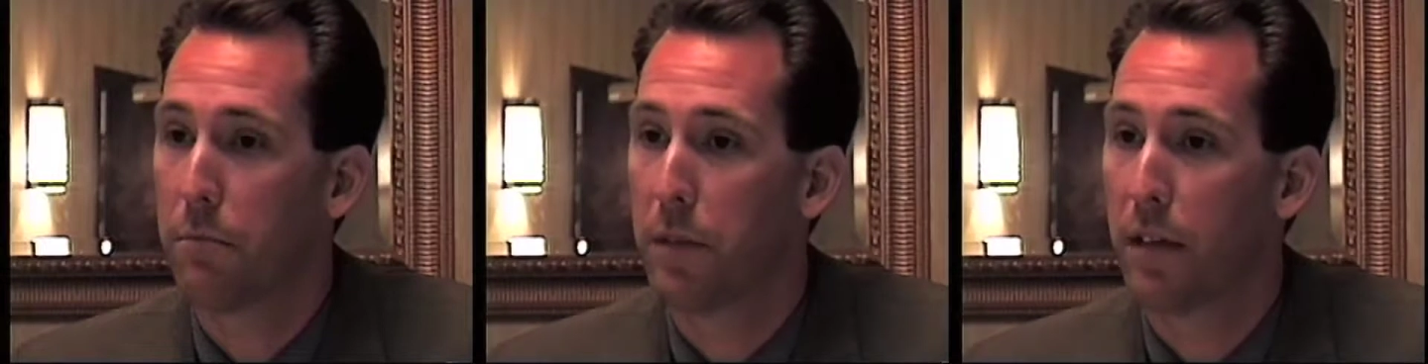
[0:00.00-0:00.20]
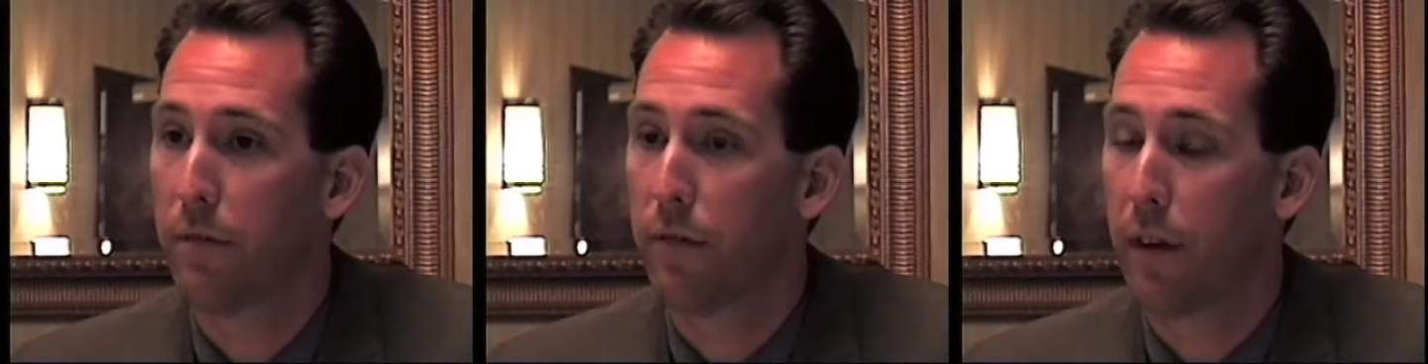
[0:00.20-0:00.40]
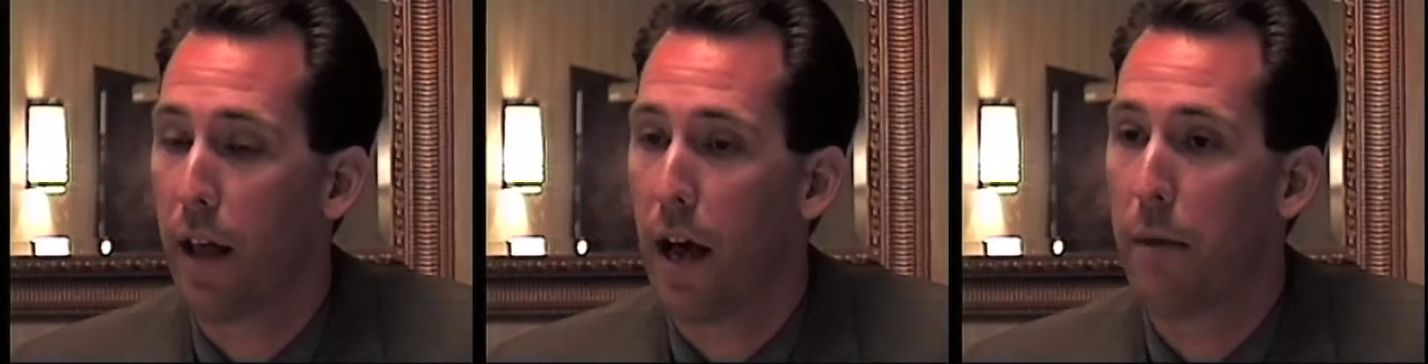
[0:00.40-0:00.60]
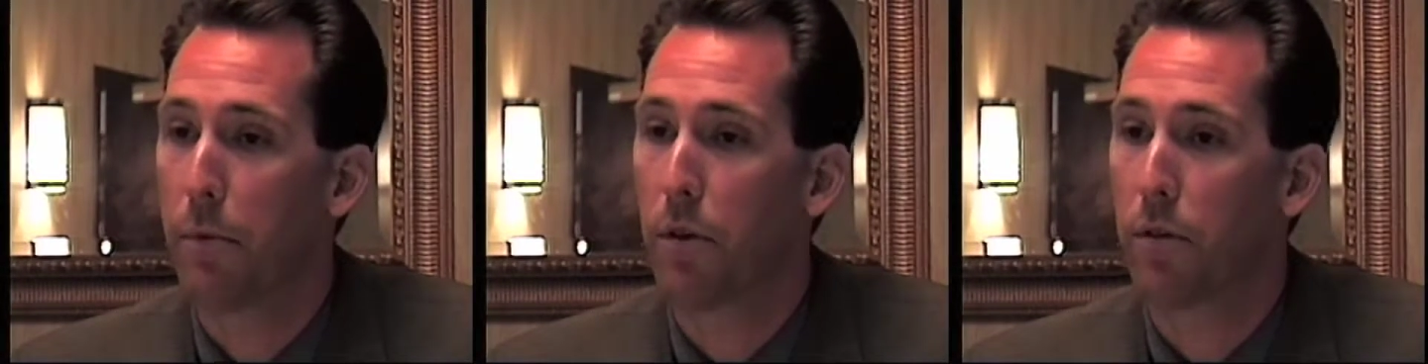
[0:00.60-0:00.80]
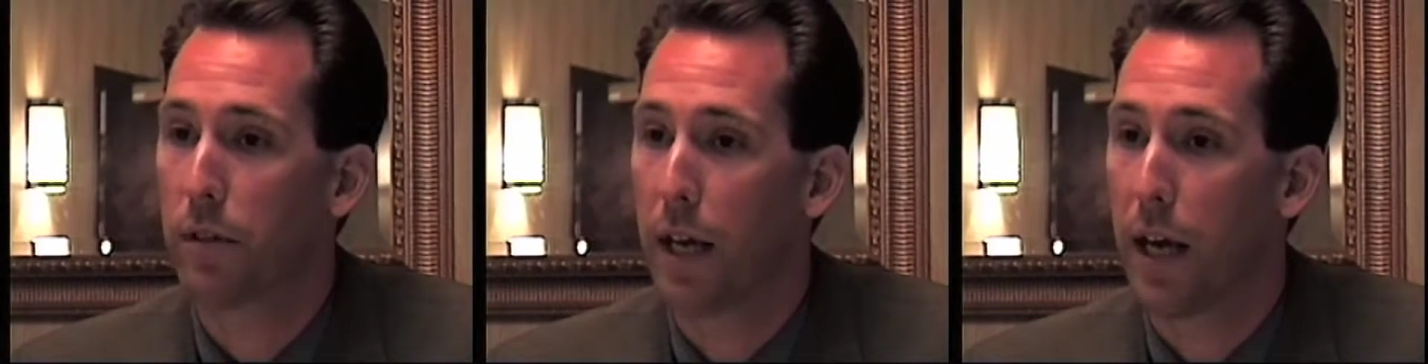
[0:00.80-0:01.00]
be a
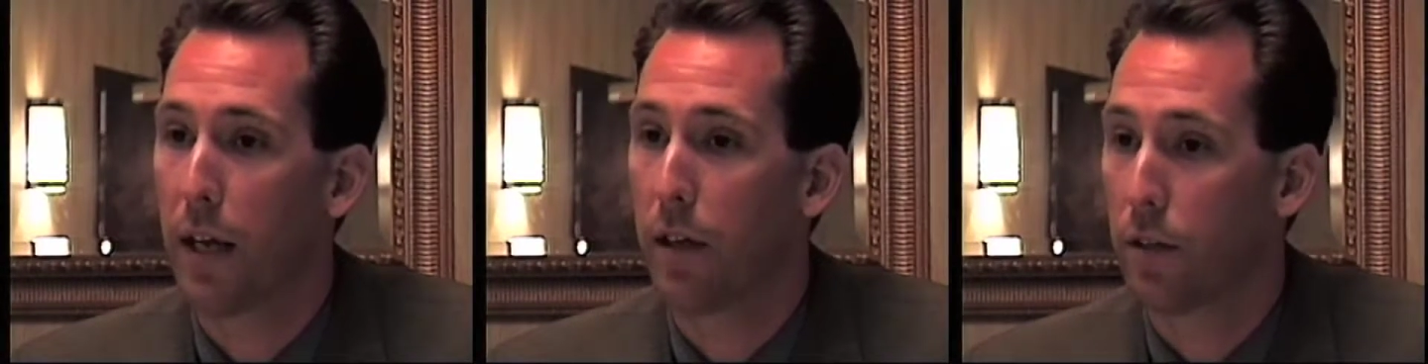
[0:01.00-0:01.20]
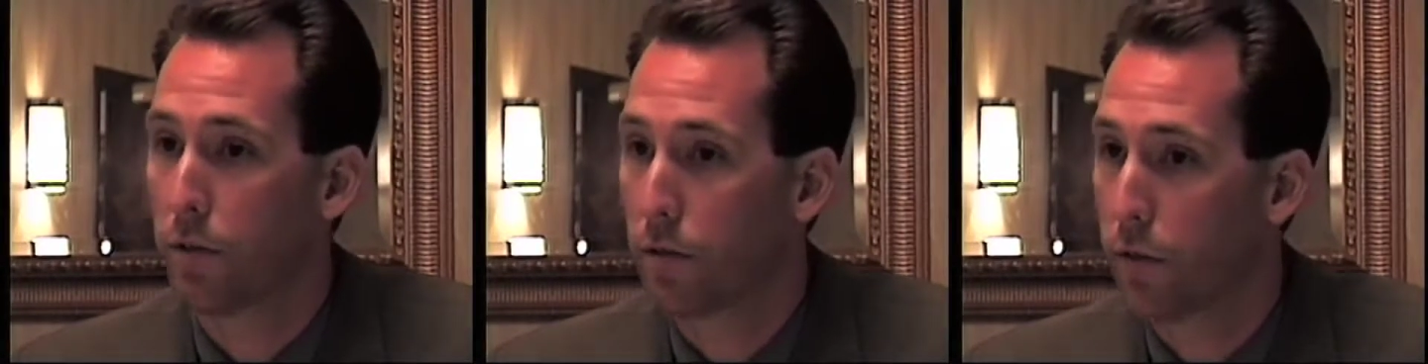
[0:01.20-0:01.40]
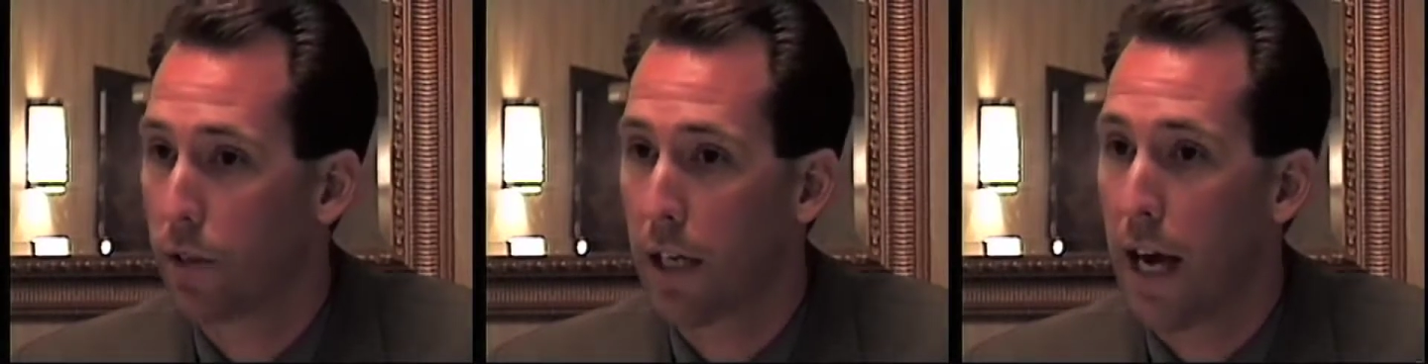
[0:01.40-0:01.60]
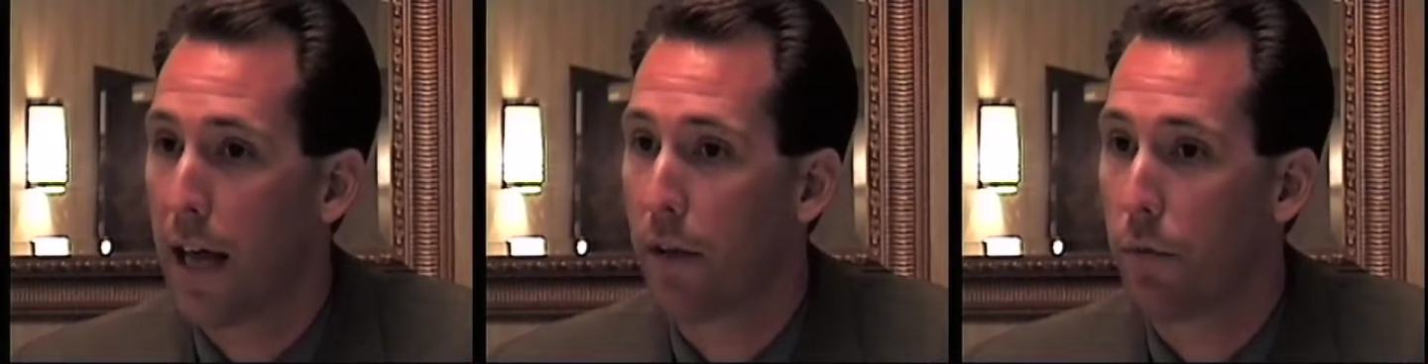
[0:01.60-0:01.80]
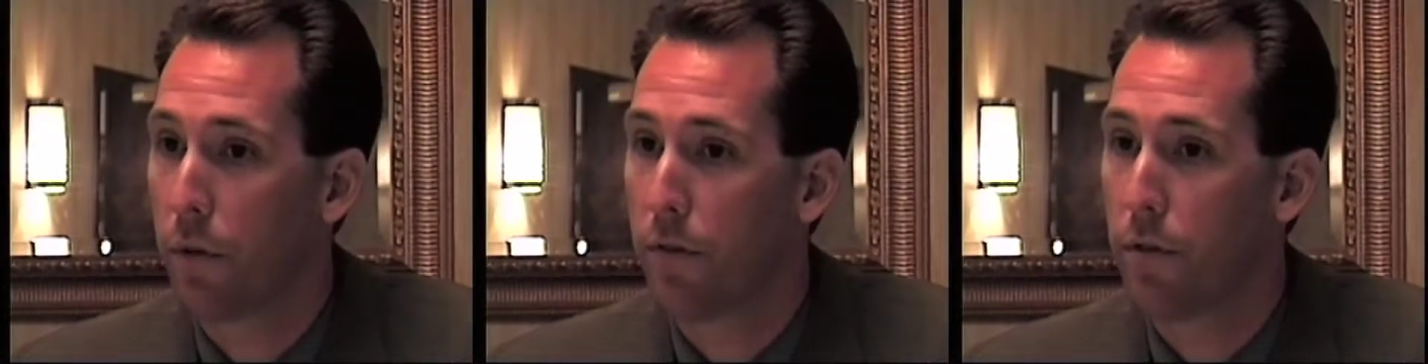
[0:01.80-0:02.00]
phenomenal talent, a guy
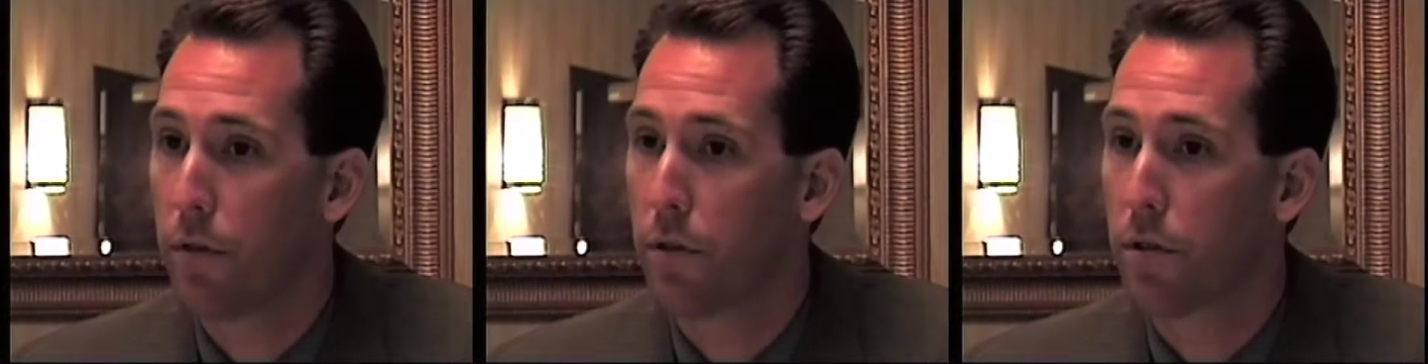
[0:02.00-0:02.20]
that we view